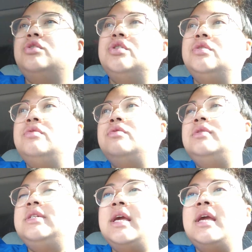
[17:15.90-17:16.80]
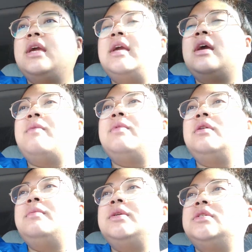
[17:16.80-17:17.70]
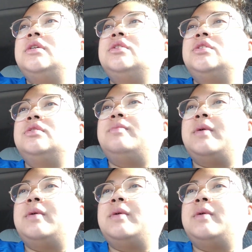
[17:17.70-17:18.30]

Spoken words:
today, I'm going to be seeing 2